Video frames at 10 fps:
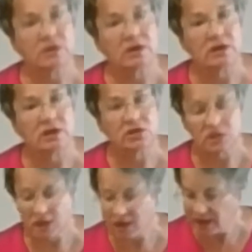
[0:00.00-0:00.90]
in the
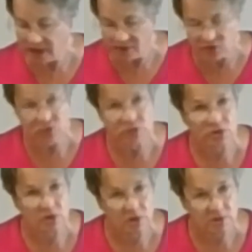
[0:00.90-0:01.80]
kitchen that have
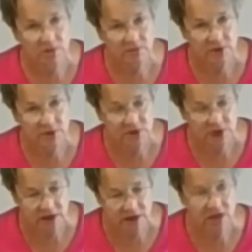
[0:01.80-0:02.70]
cool
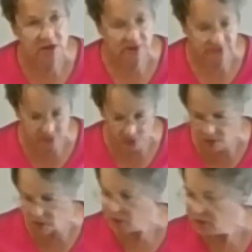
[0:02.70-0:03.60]
designs like the
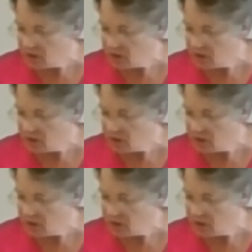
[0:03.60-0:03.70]
fork,